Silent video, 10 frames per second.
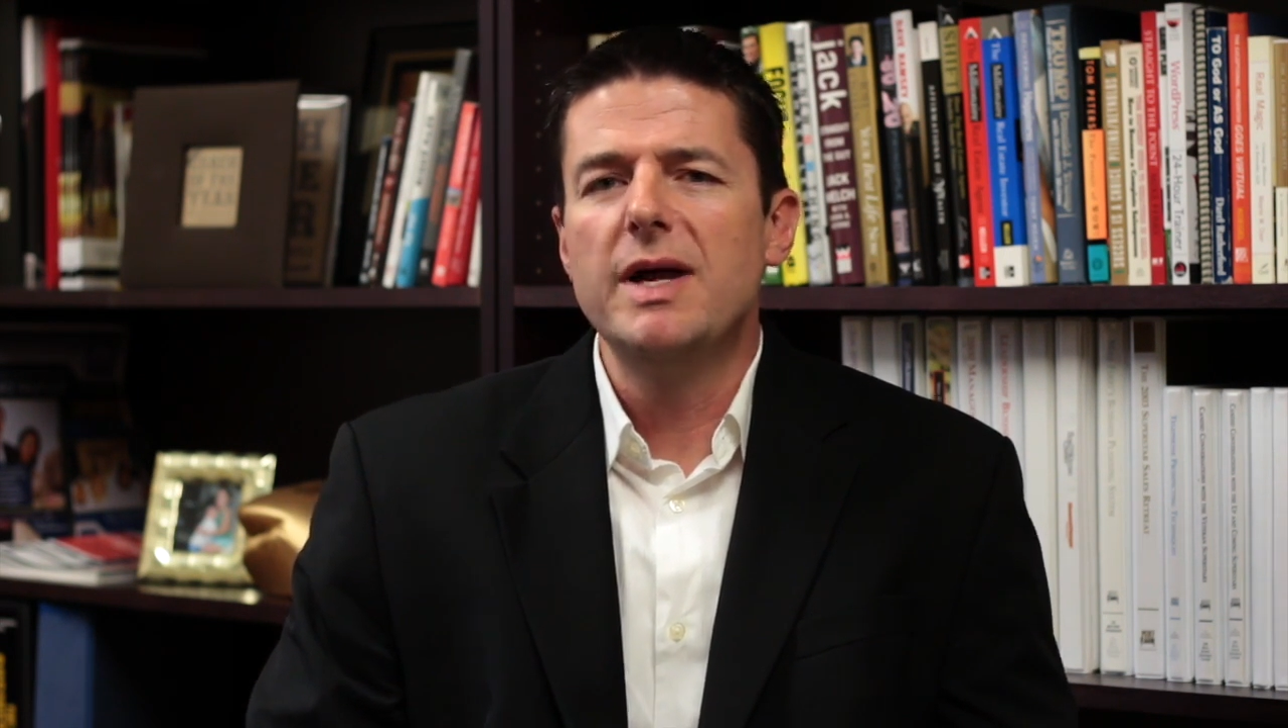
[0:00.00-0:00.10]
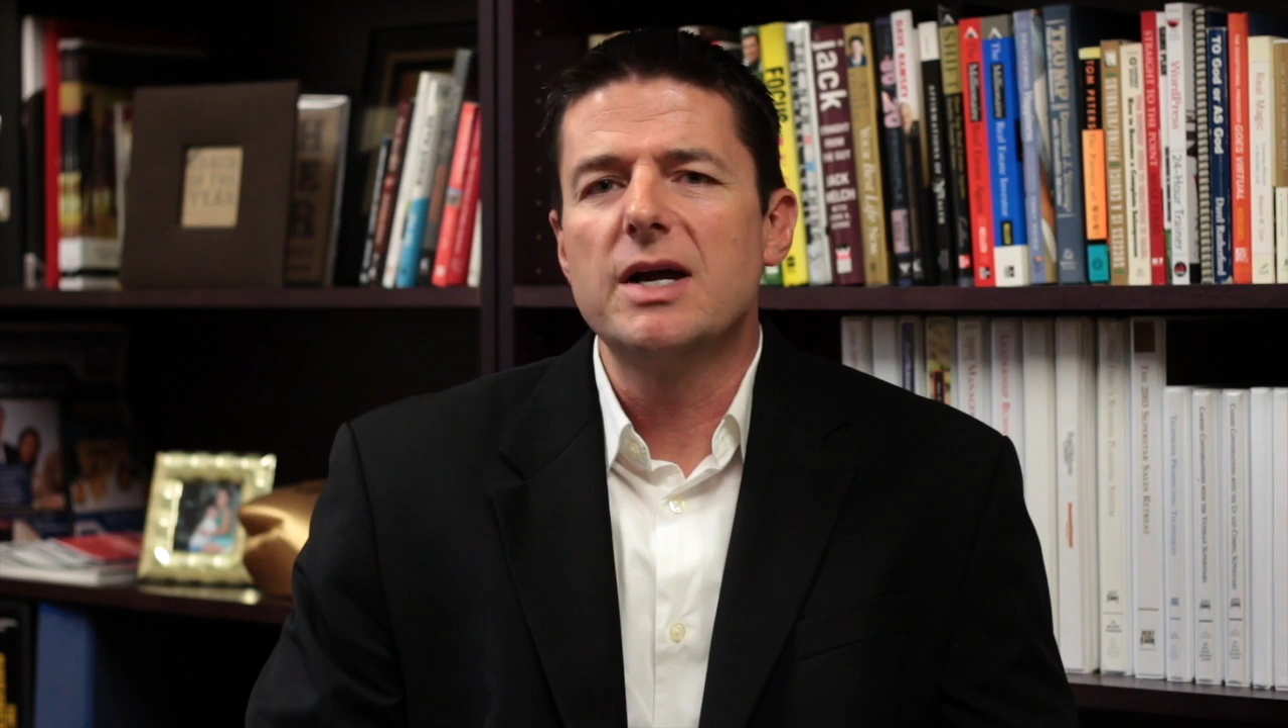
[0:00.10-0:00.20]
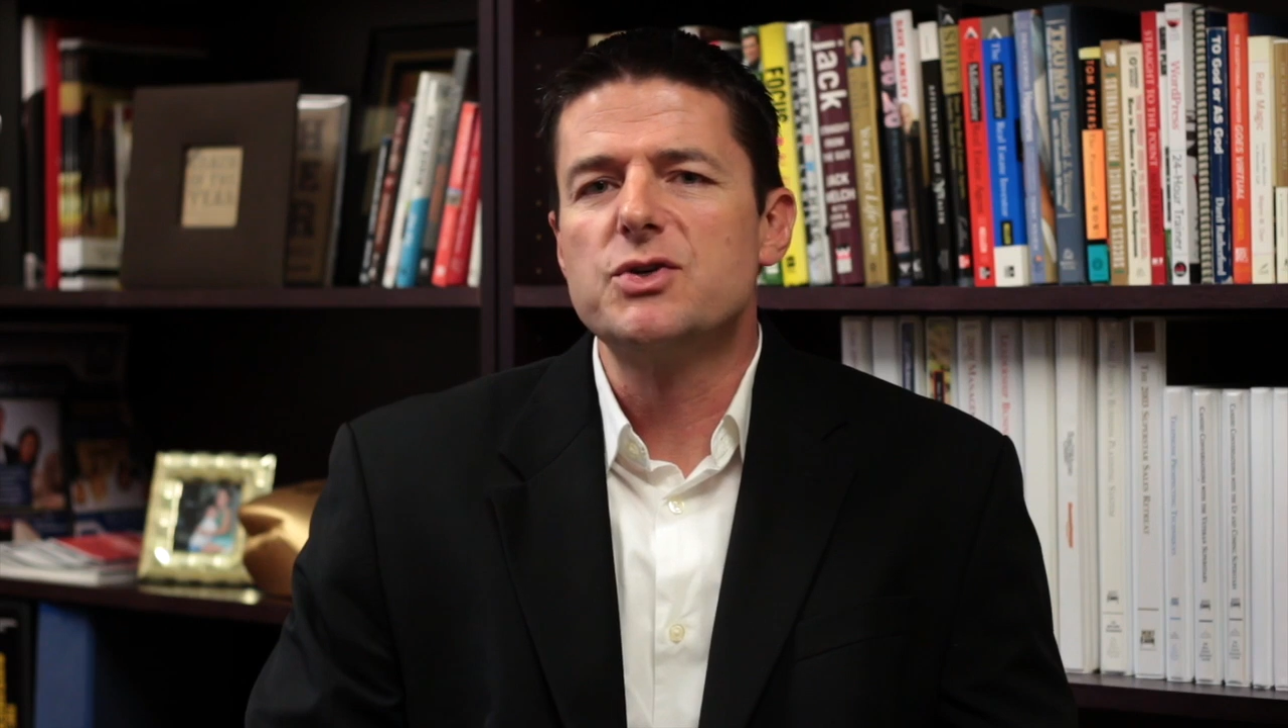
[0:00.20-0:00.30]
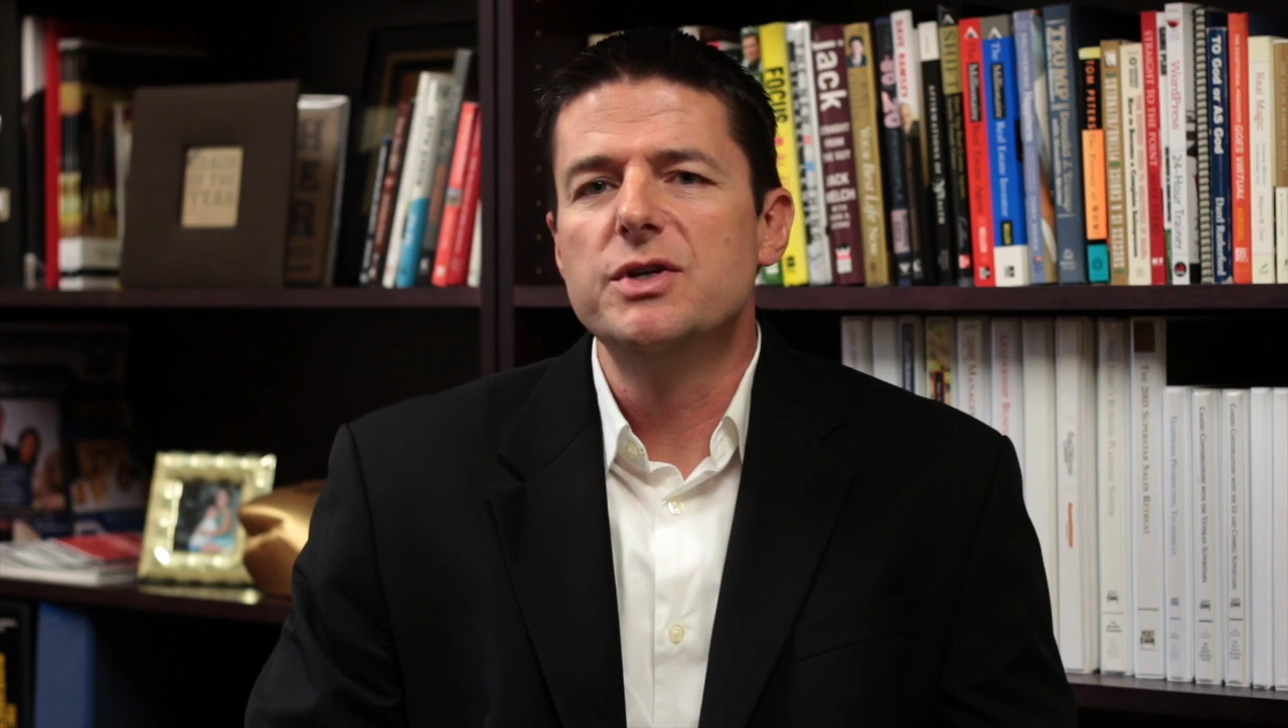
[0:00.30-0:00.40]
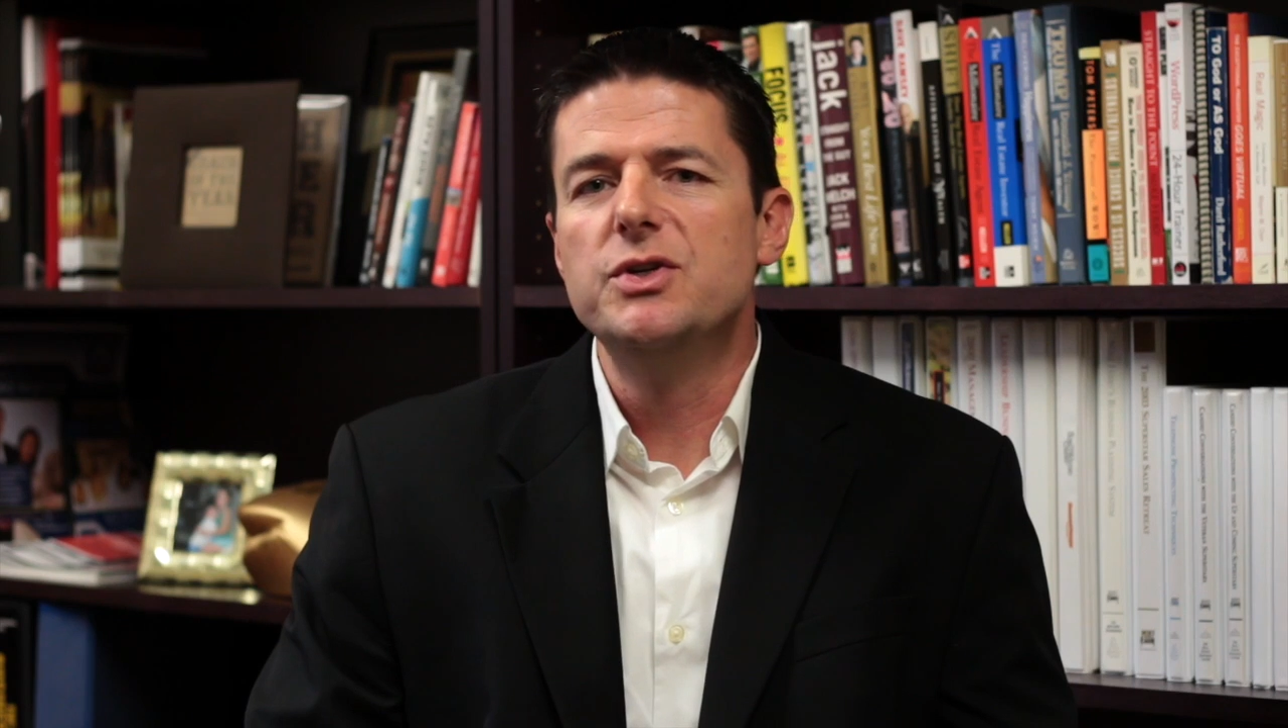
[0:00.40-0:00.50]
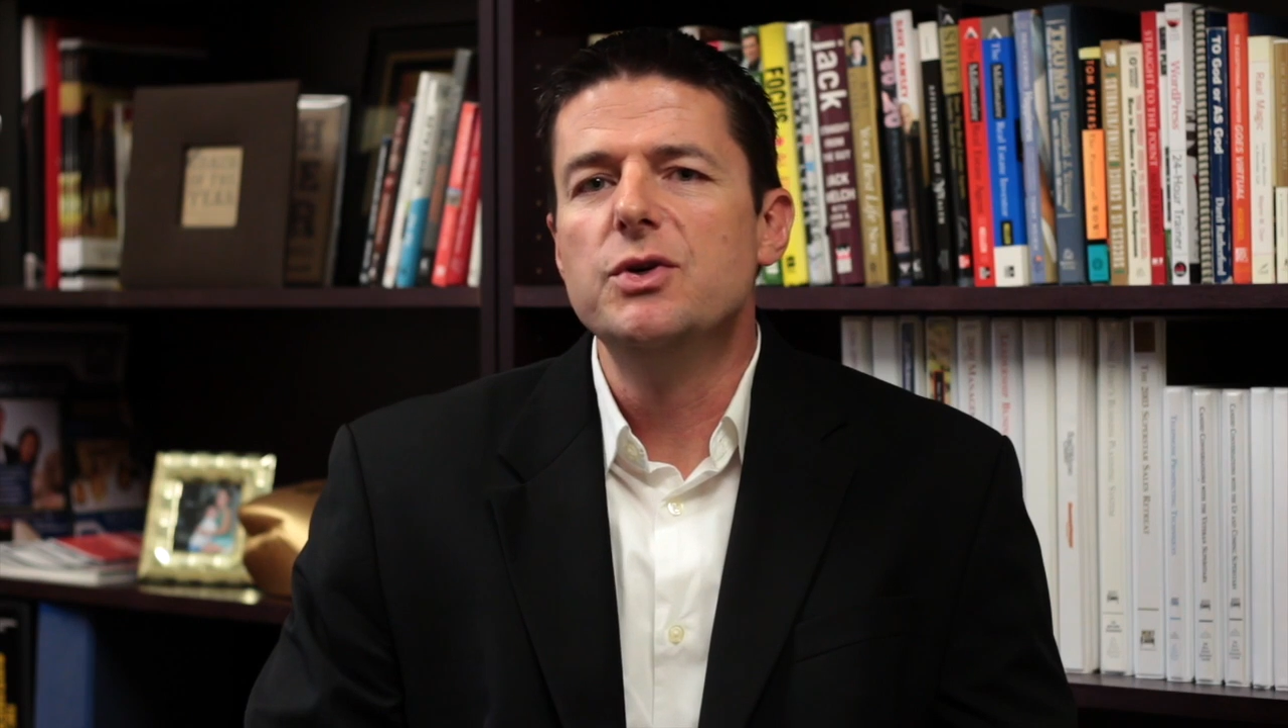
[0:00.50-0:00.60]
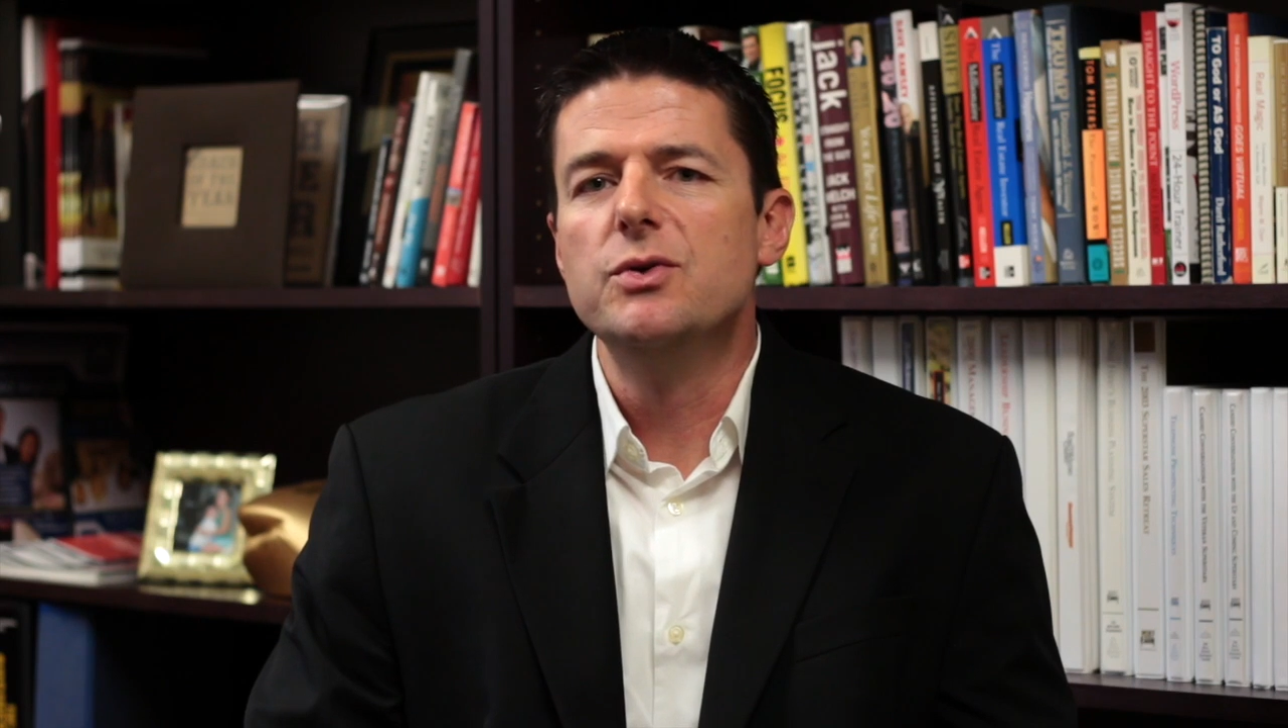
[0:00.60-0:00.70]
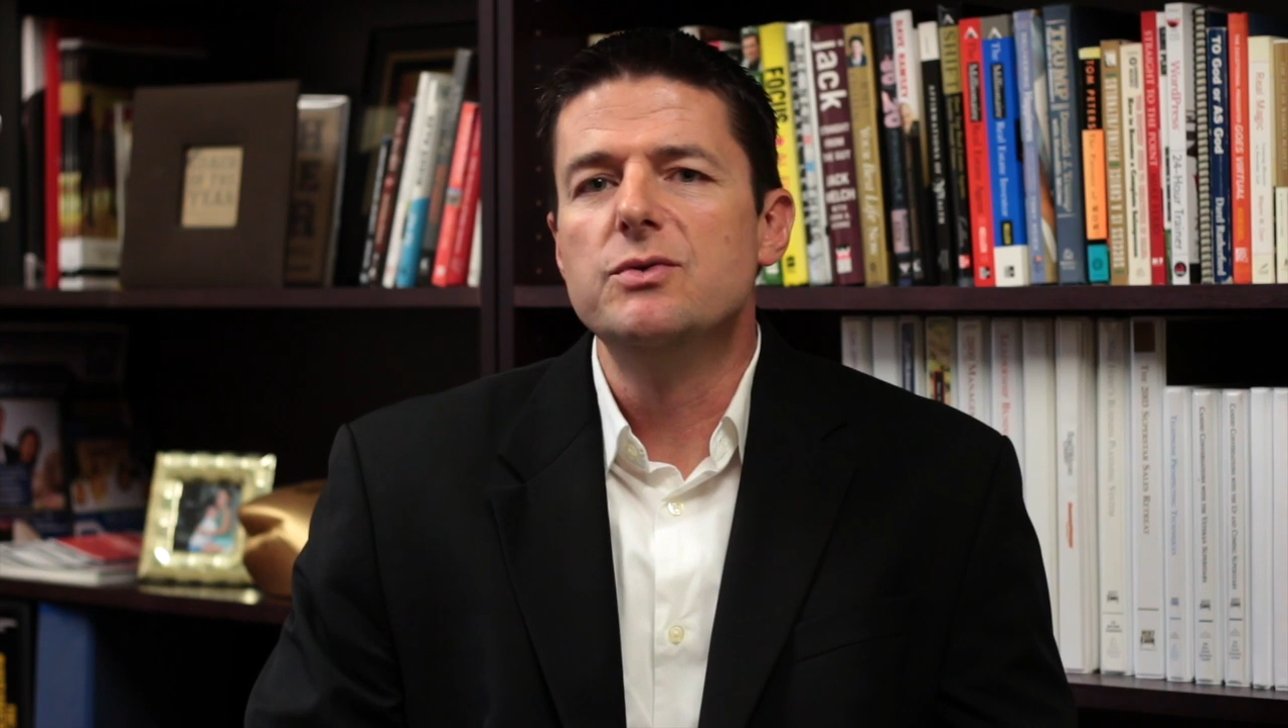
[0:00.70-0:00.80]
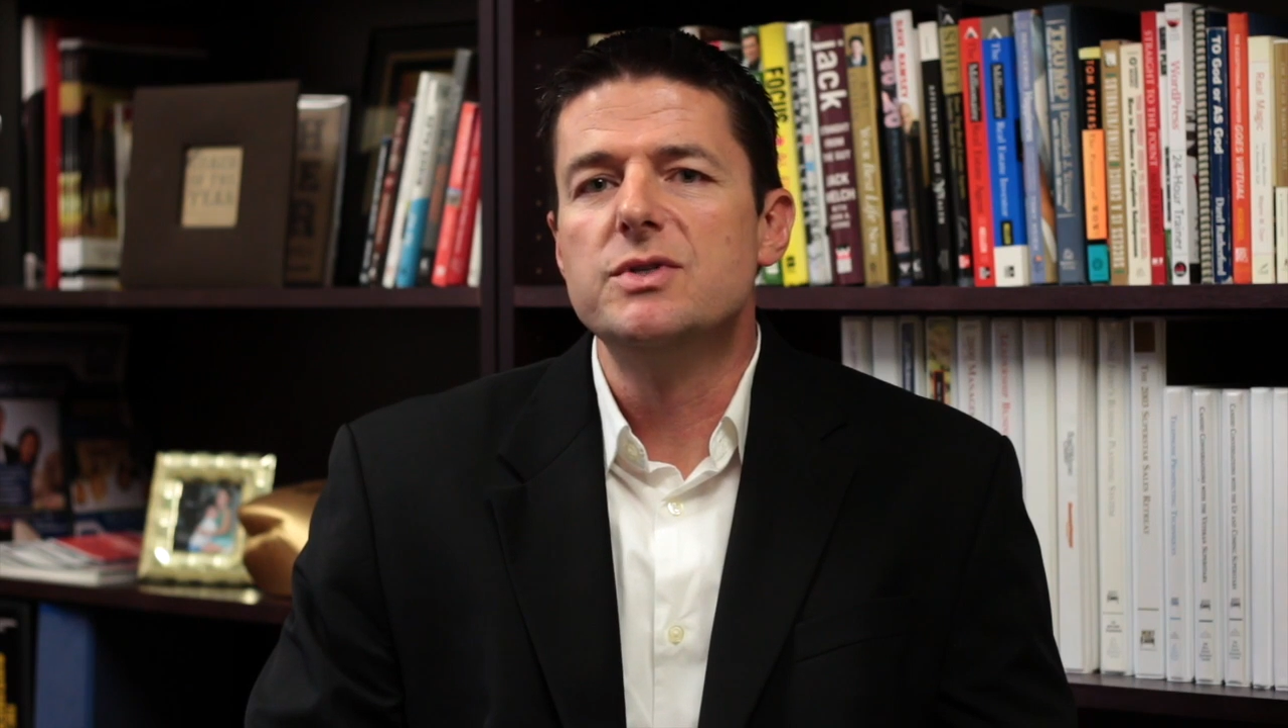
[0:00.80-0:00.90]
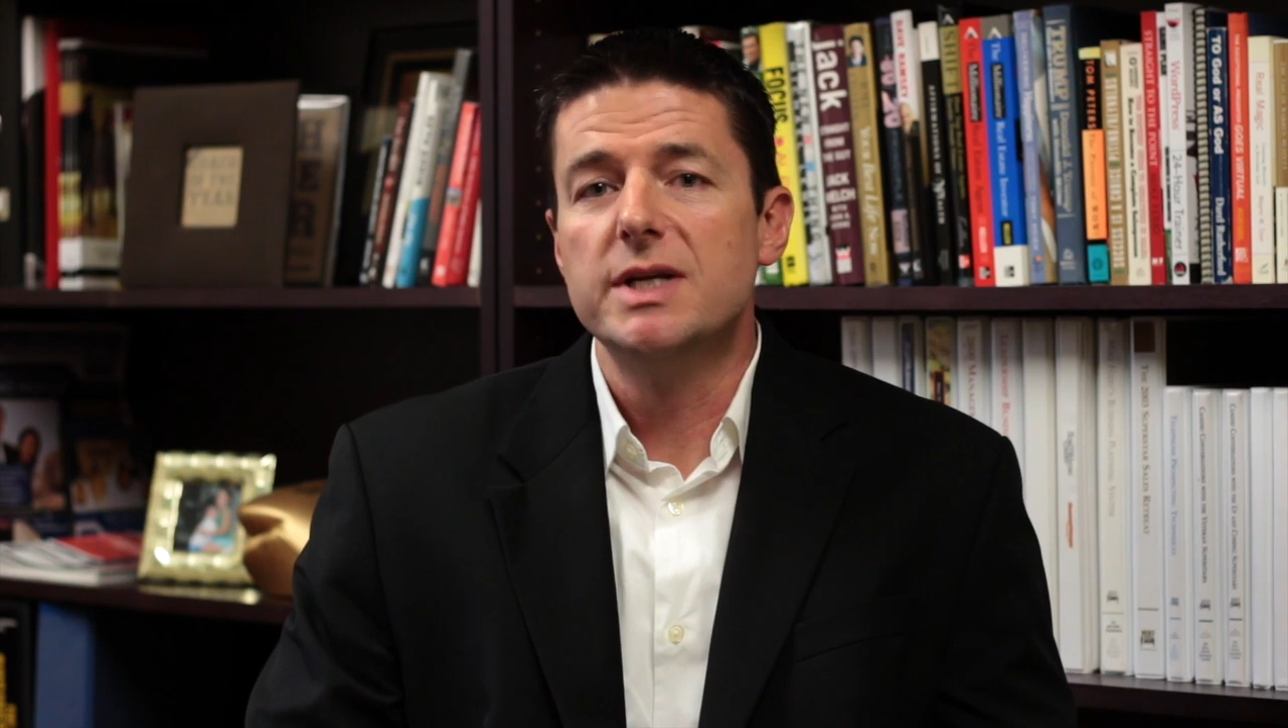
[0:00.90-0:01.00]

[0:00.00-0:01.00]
actually do